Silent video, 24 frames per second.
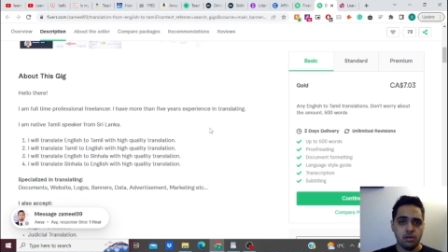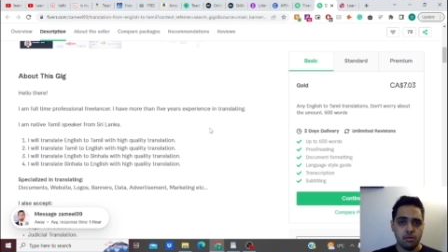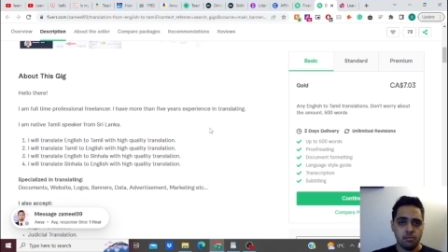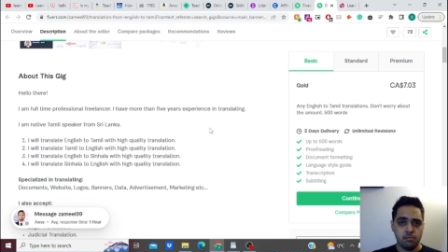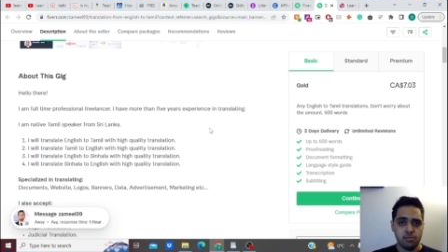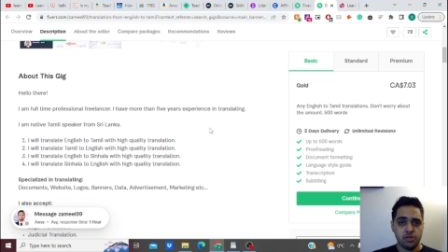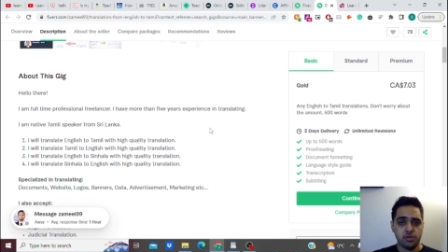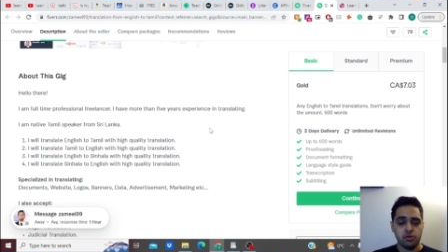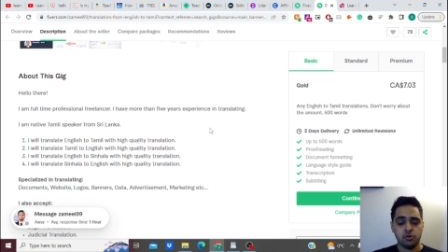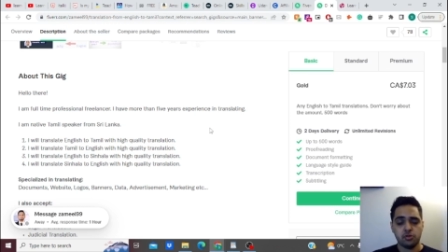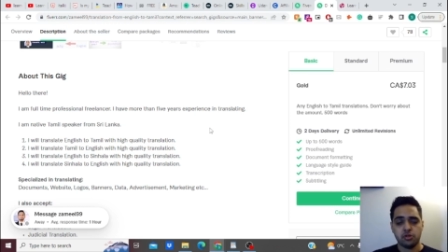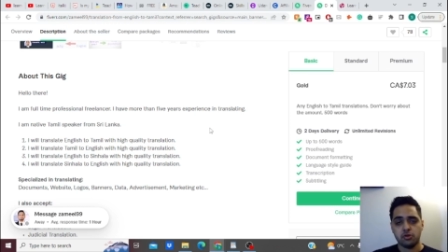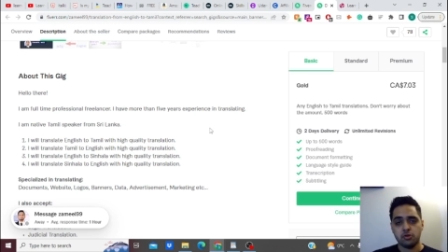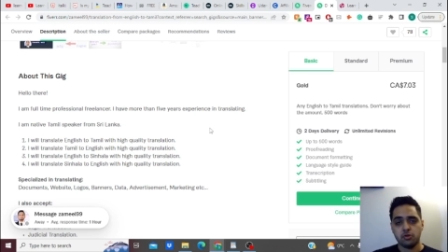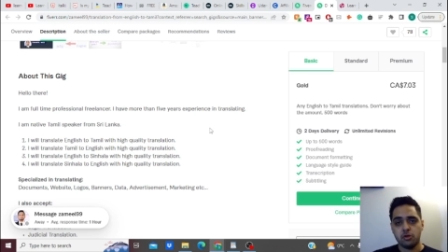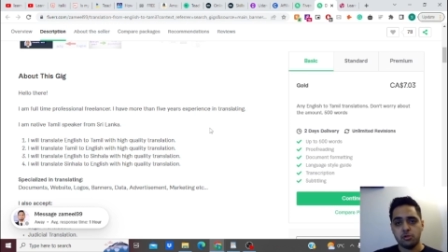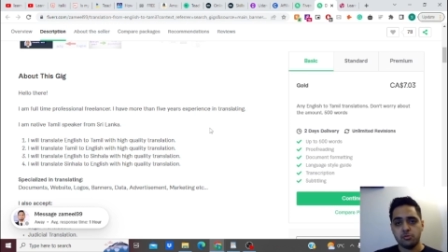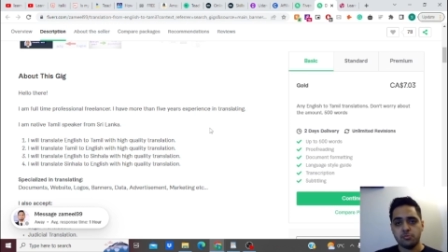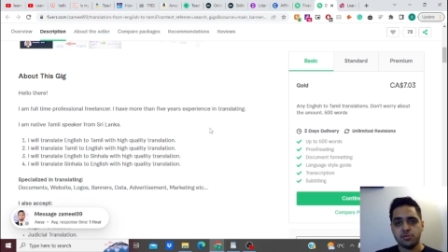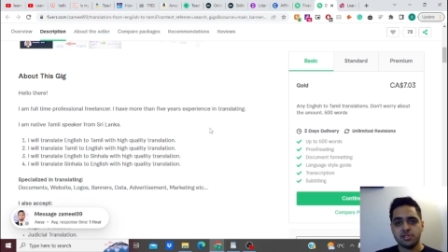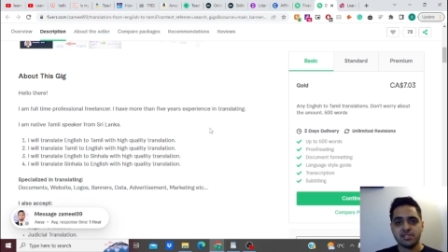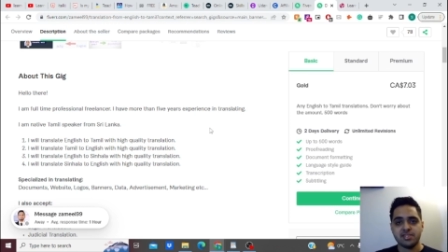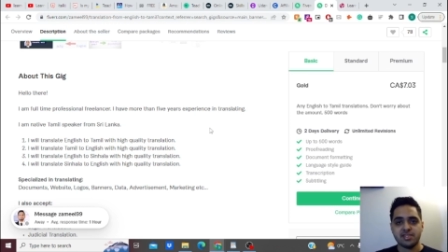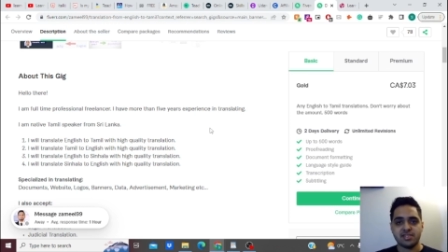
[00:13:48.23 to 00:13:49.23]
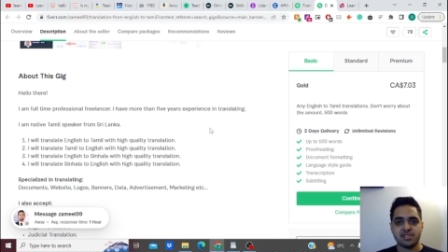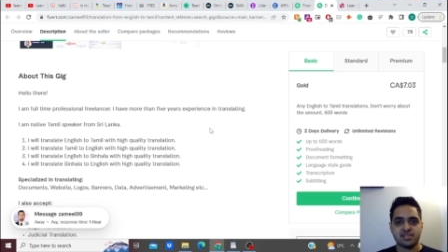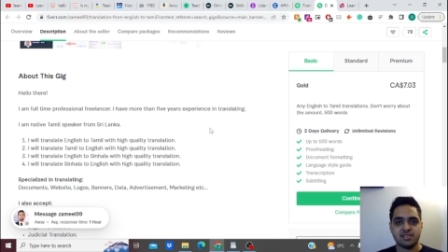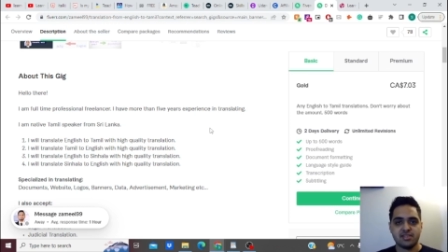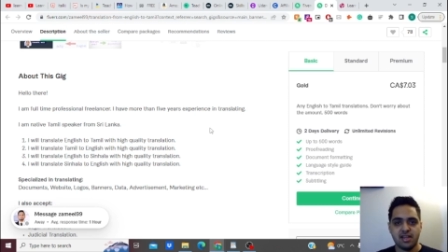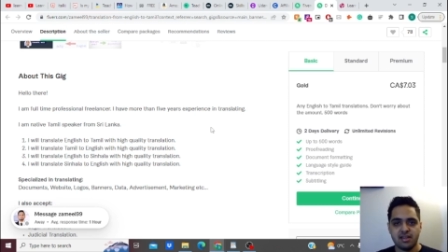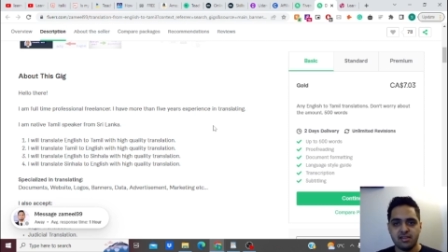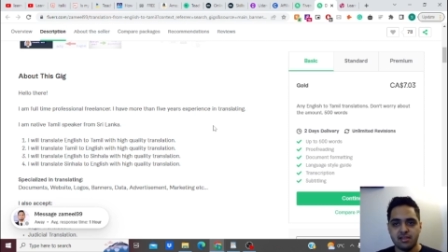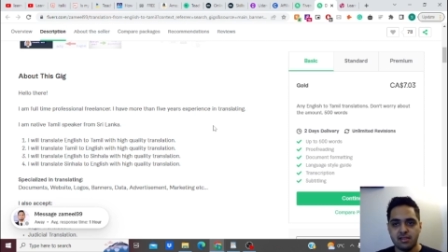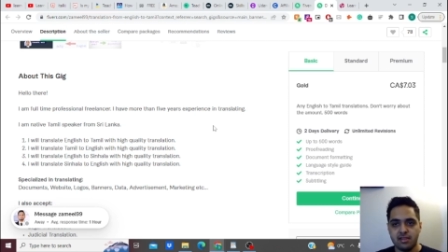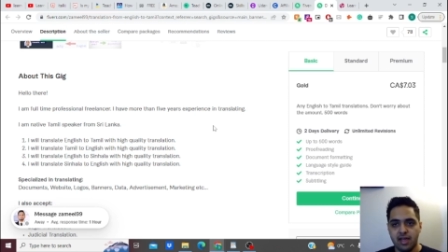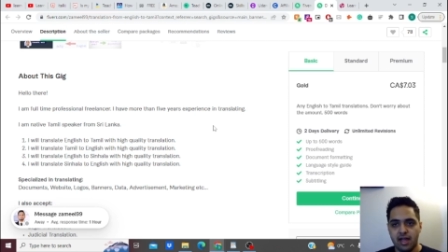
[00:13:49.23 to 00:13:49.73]
But you can always
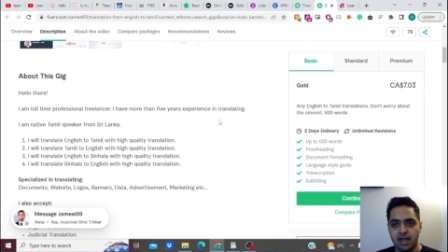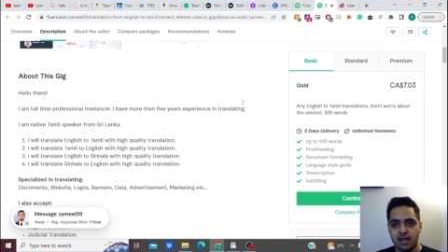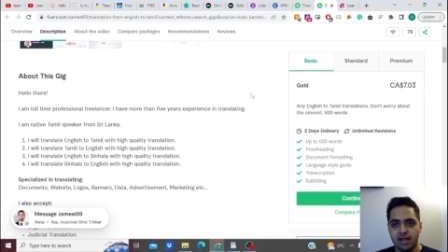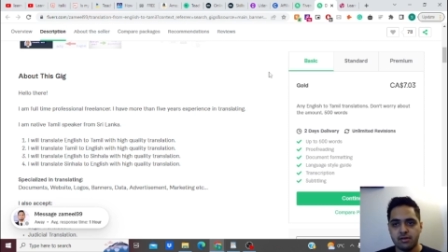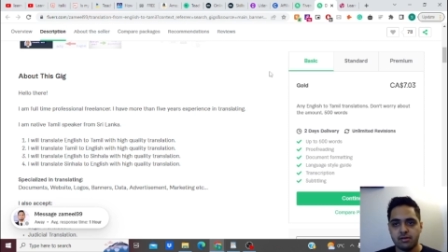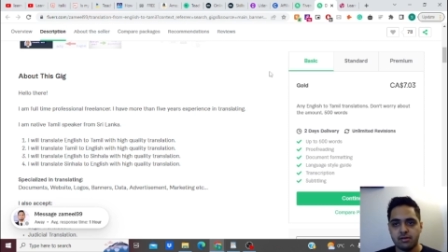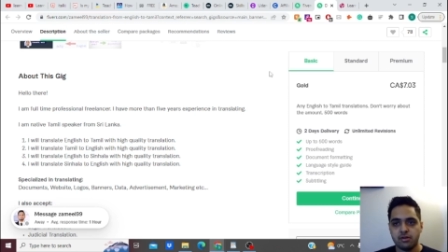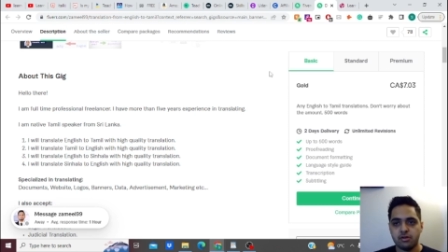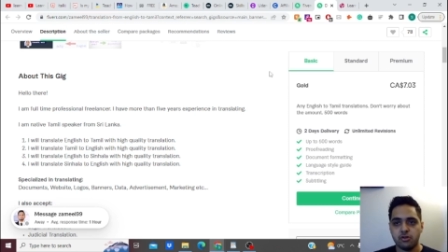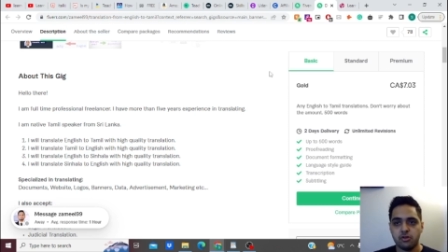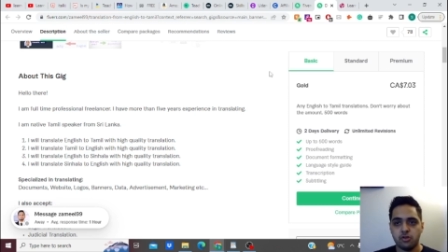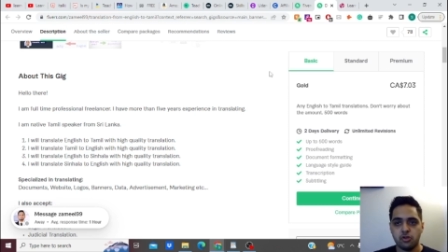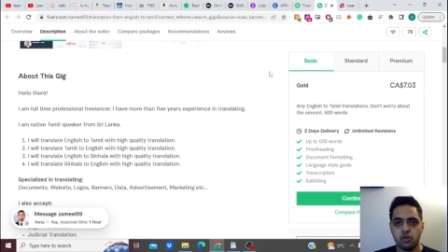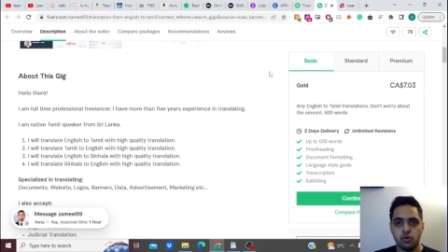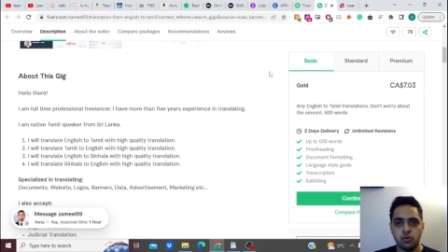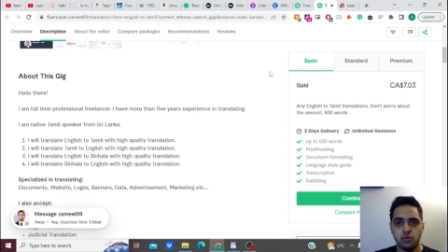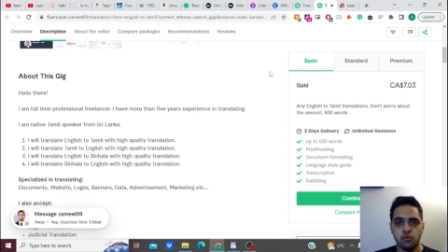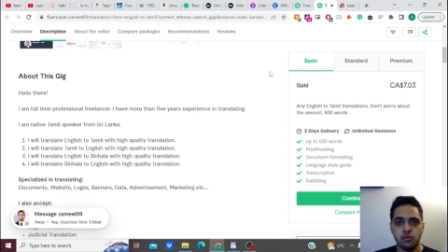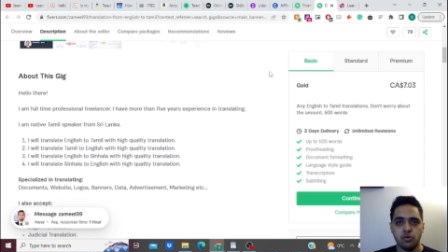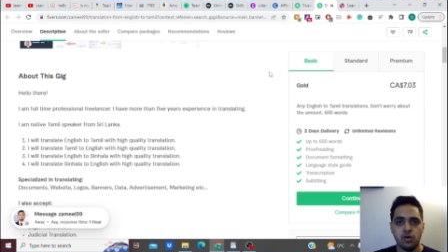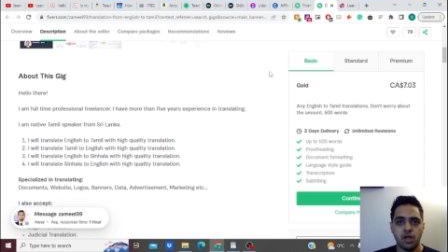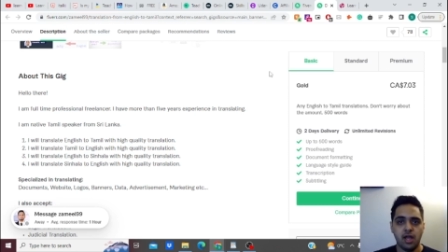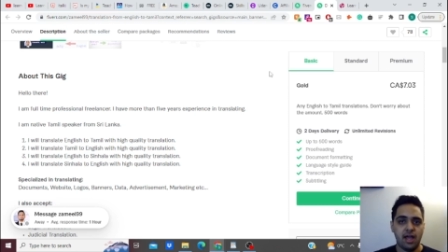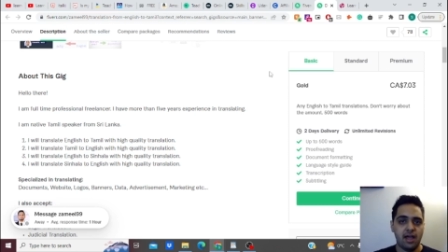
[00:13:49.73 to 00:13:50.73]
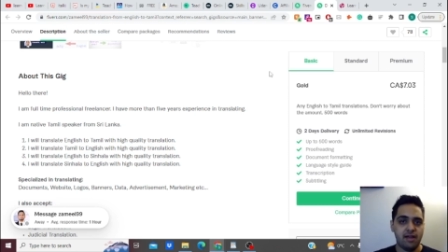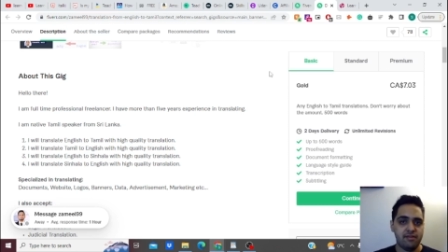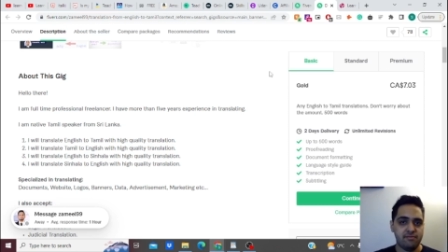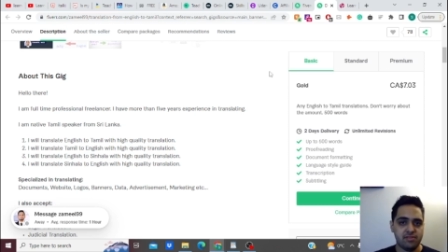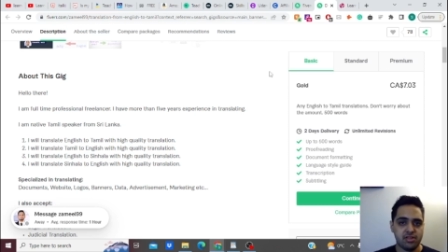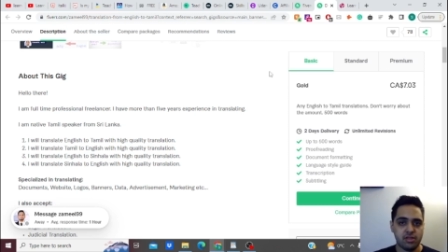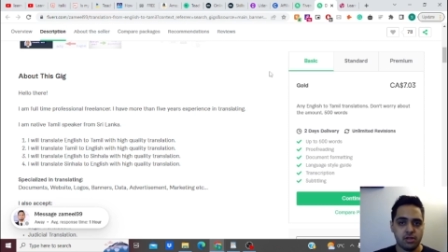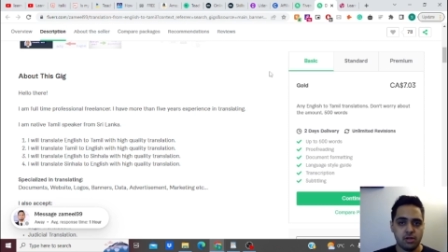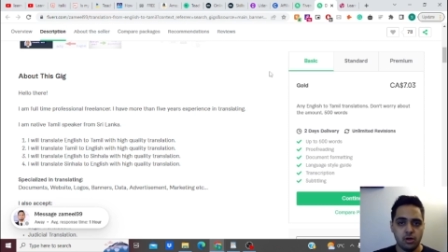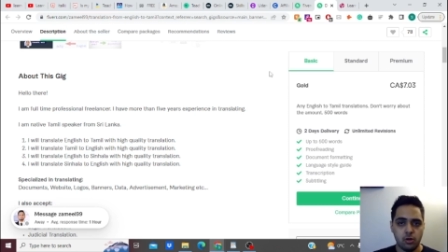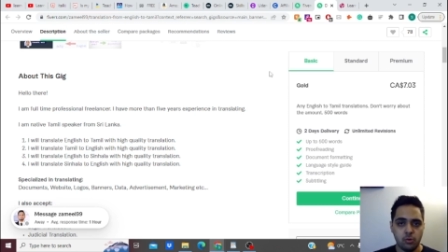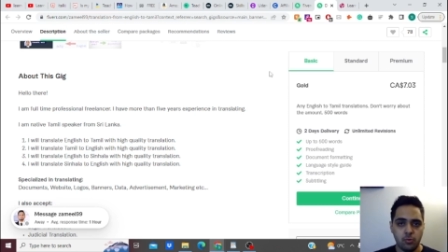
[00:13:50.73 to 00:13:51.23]
extend that to
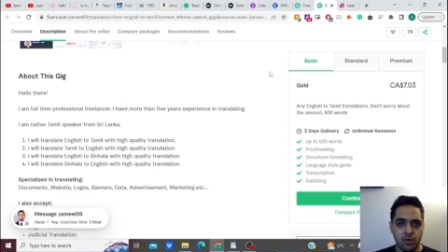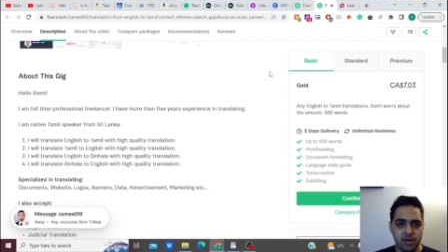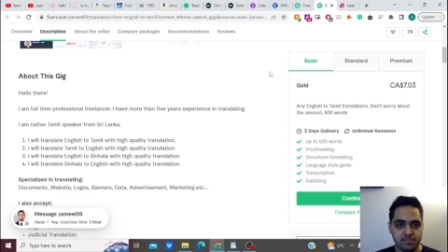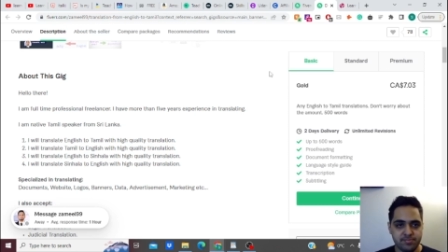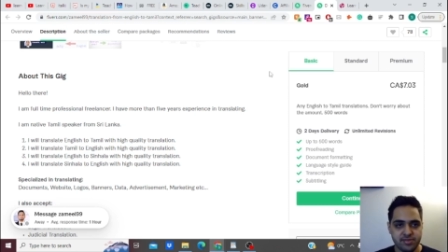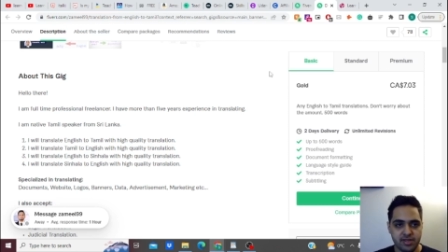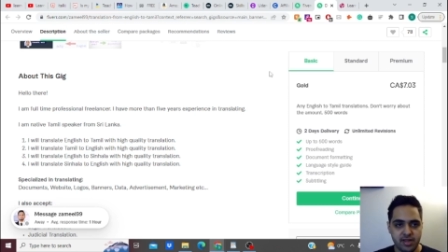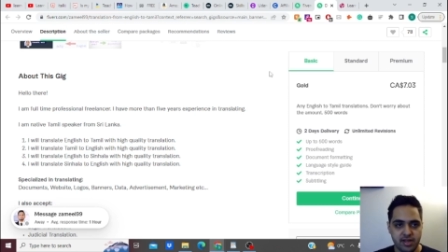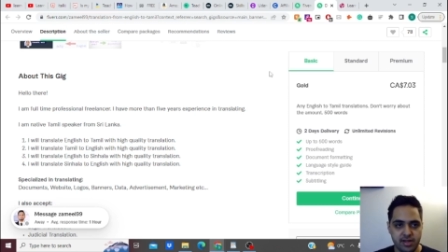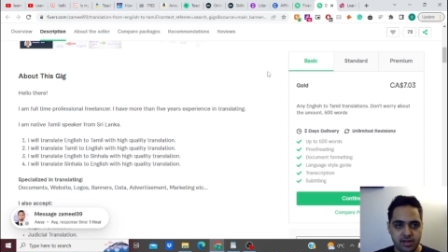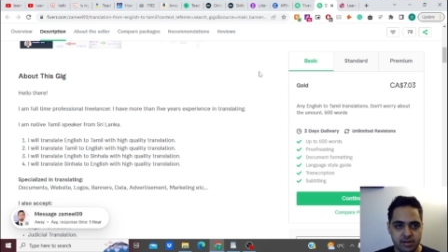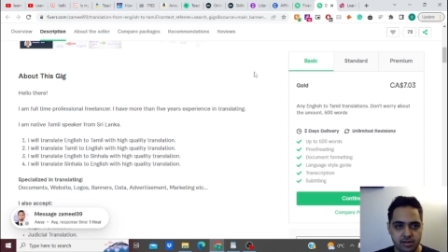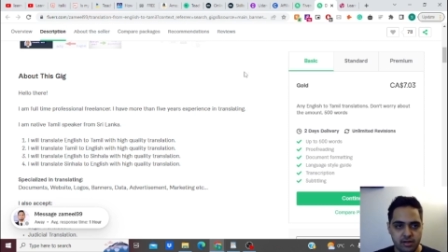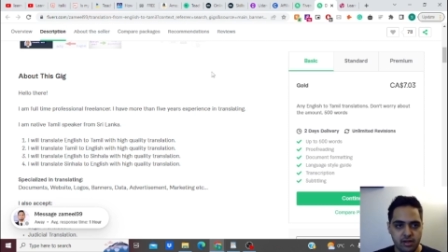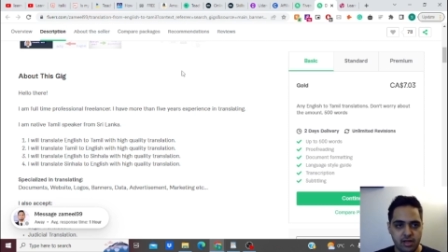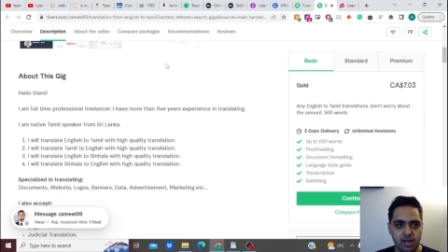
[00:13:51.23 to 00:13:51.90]
having a website,